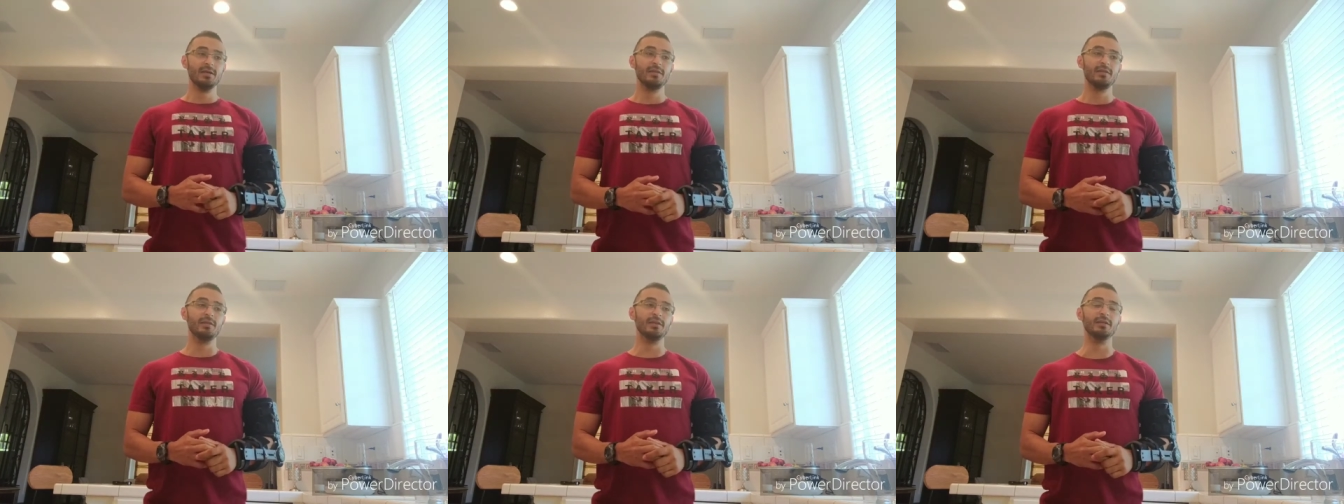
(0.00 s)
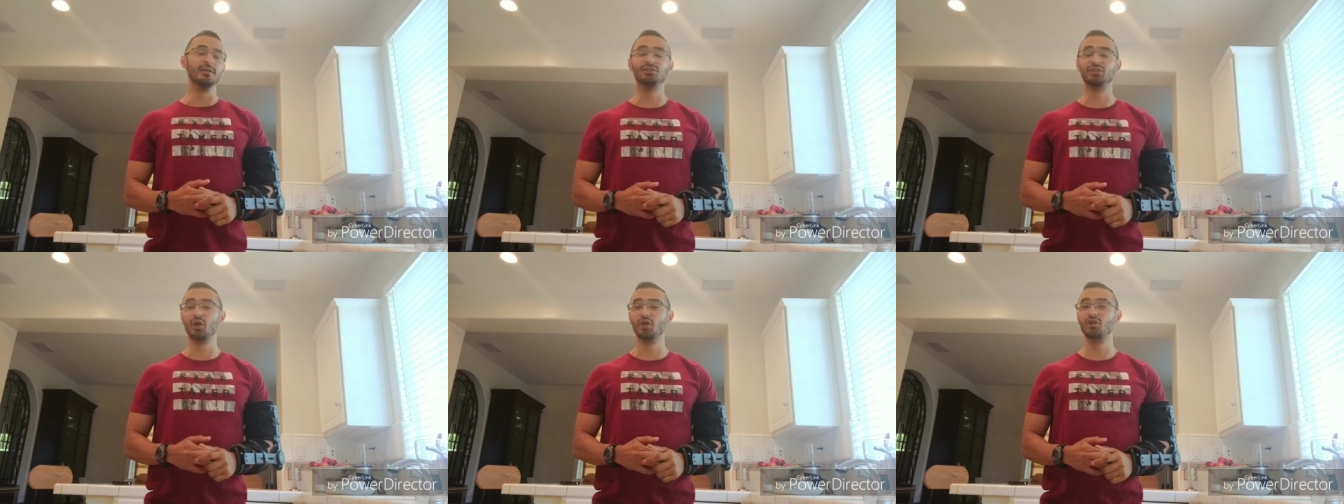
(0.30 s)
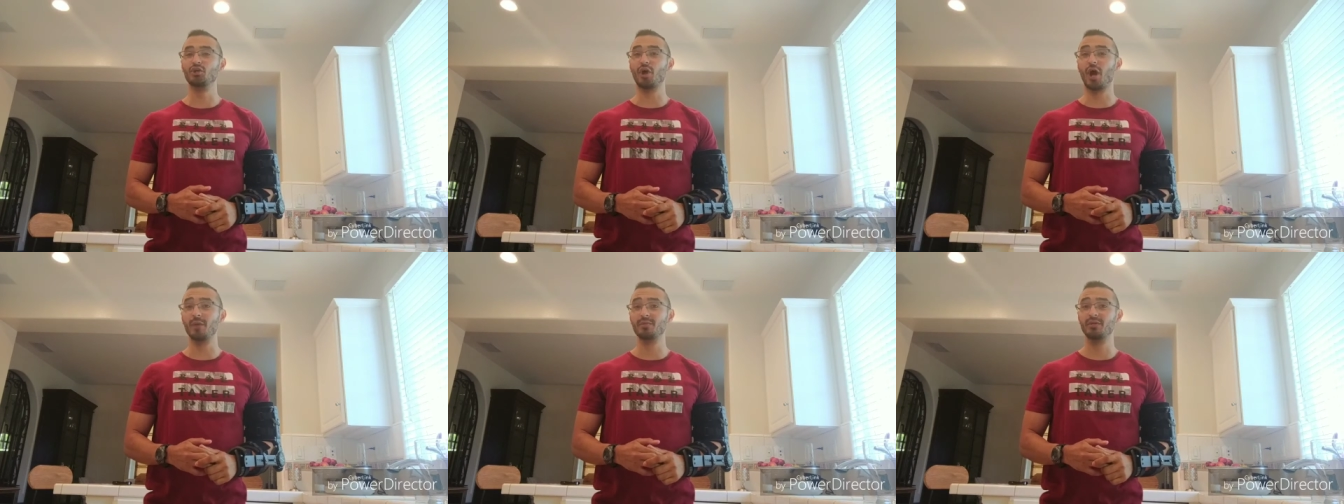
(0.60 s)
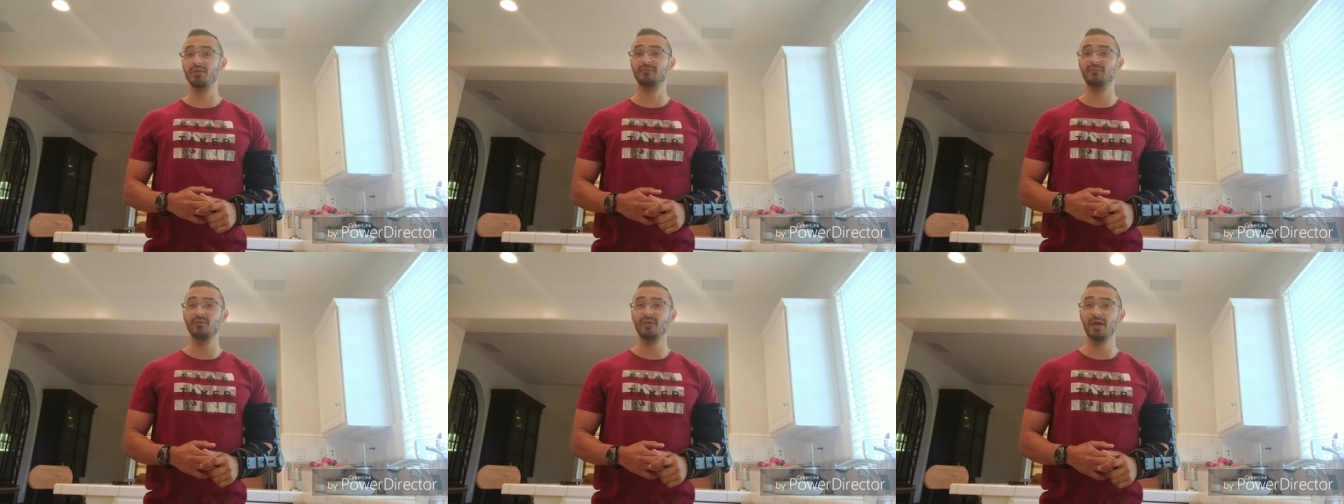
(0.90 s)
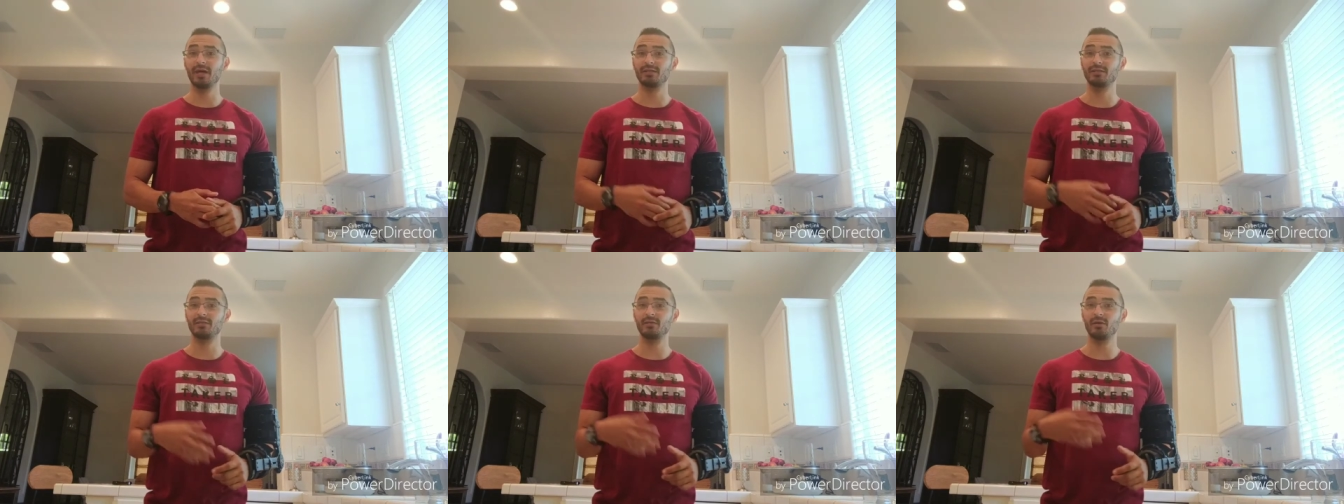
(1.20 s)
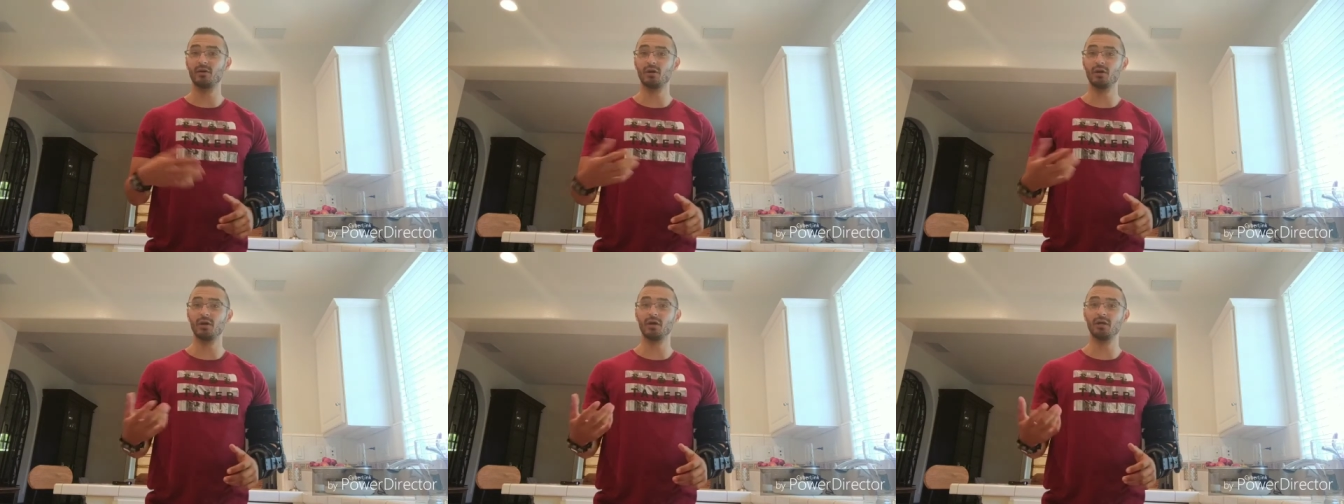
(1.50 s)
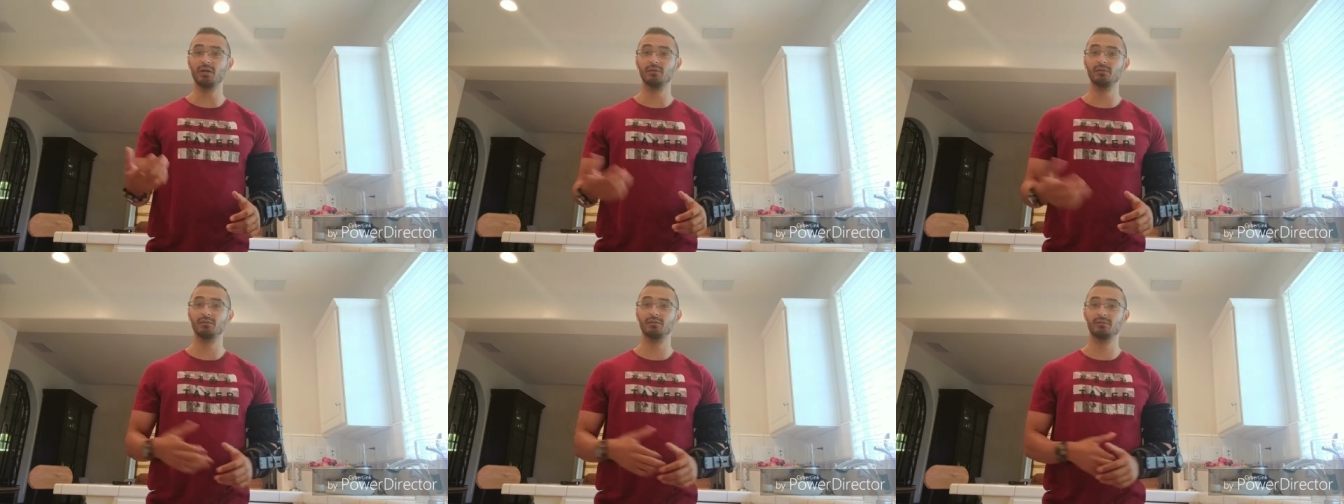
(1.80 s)
the surgery options for that are
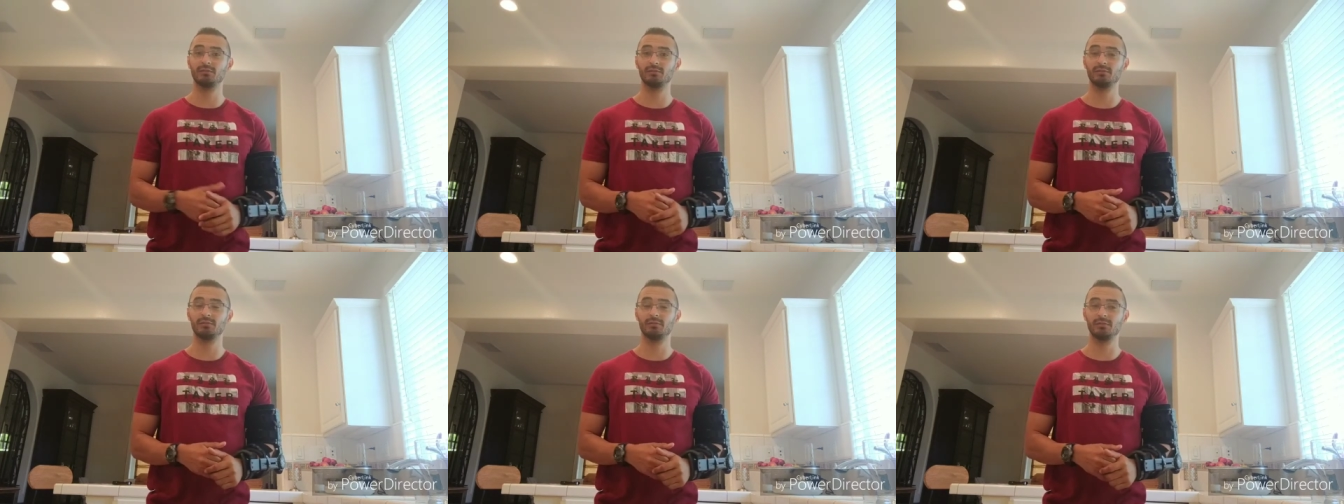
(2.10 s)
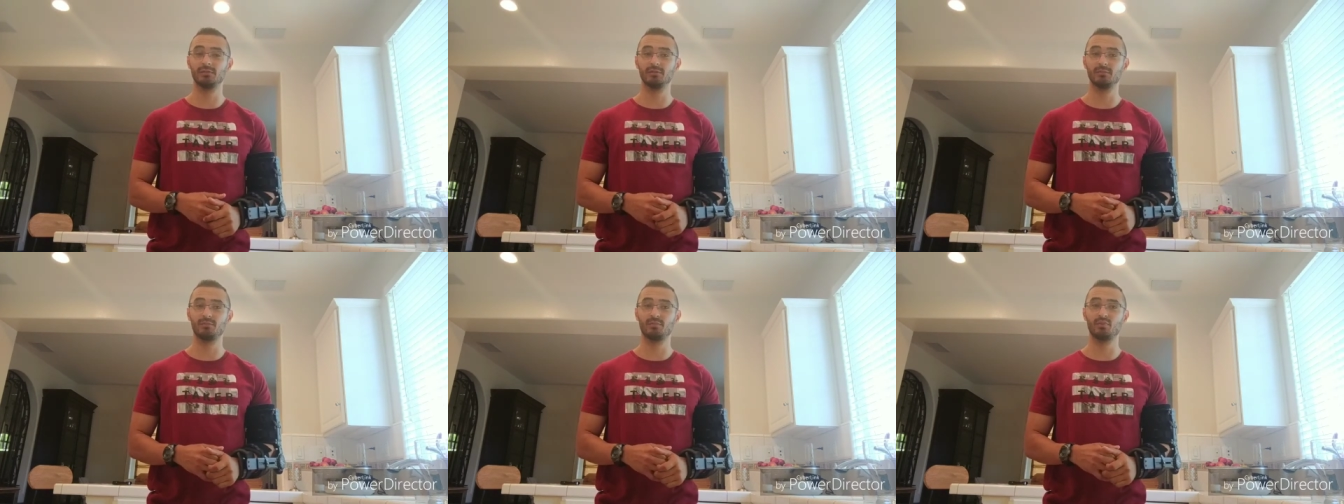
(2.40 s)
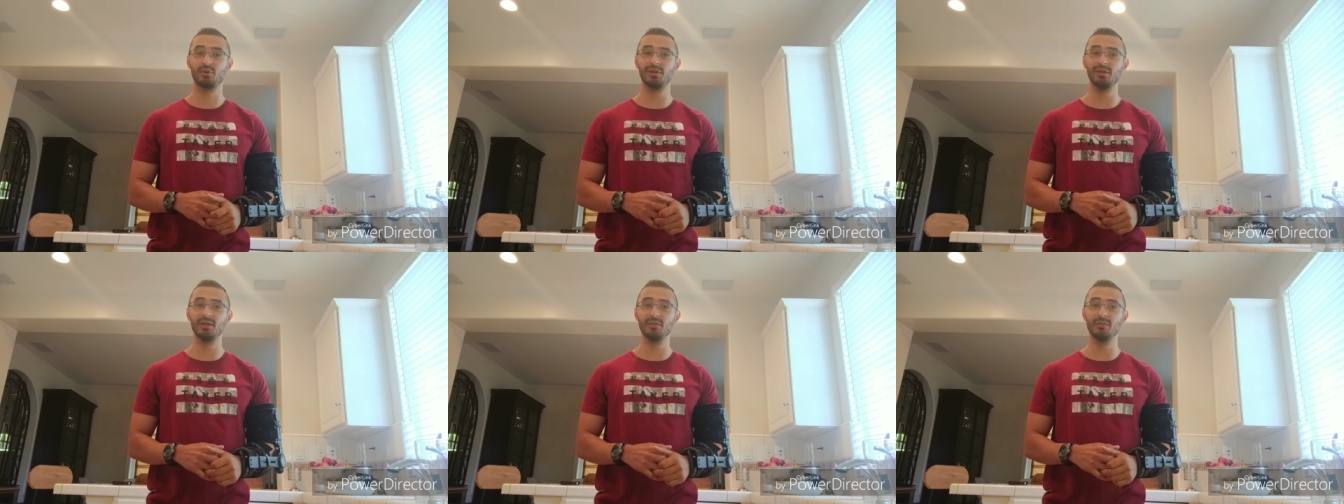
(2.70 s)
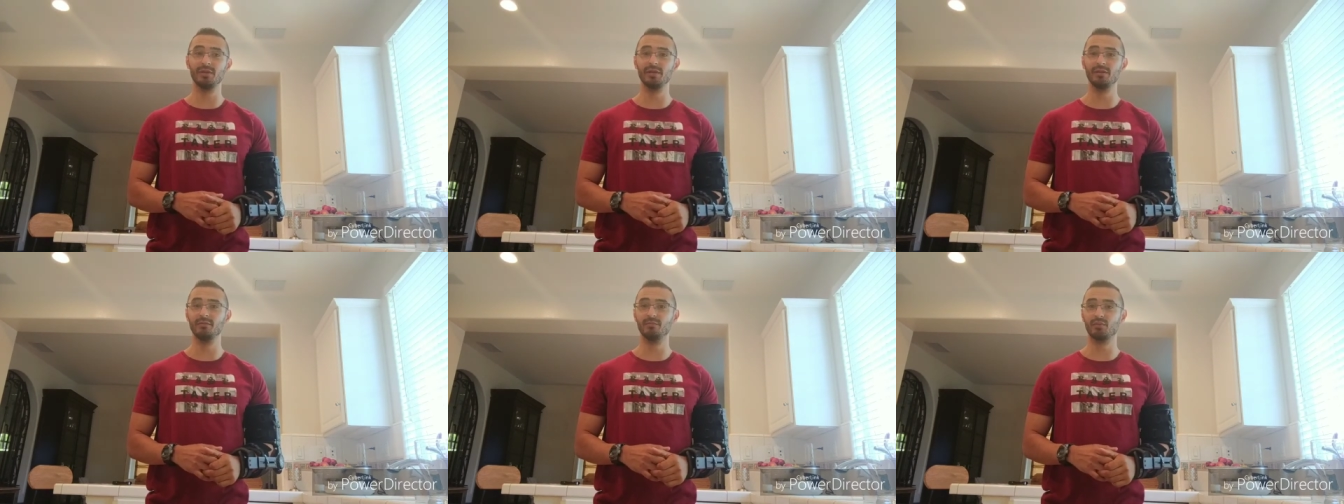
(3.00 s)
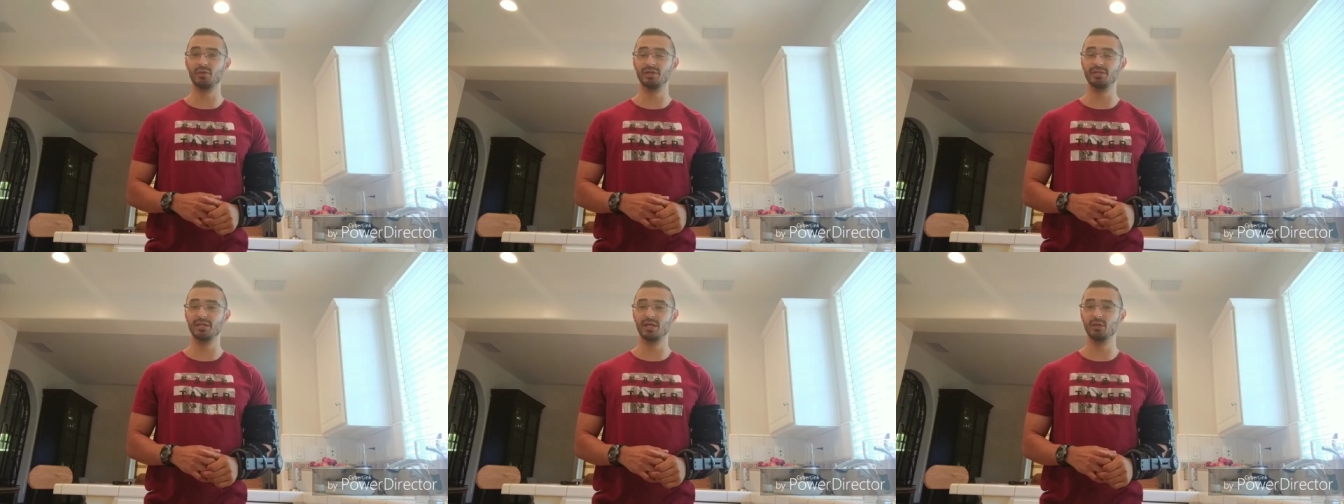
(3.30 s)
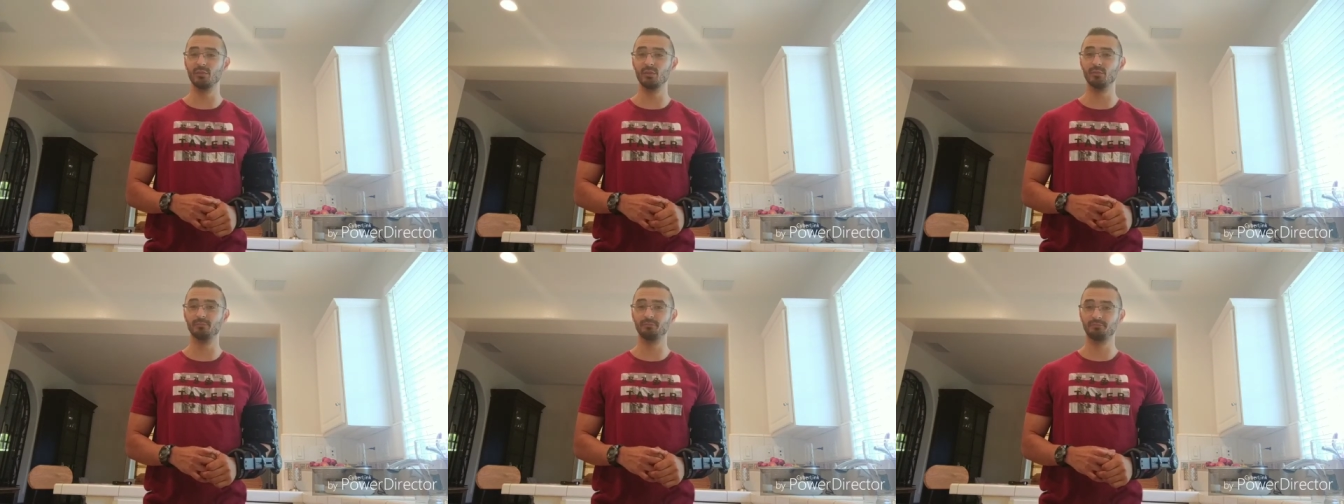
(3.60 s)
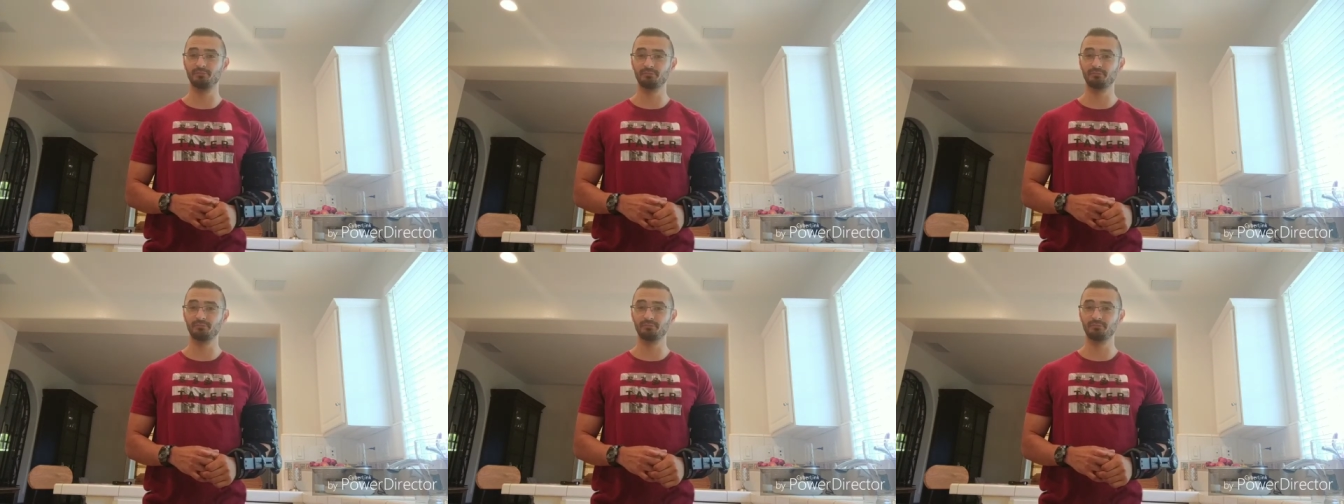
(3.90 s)
pretty limited, pretty terrible.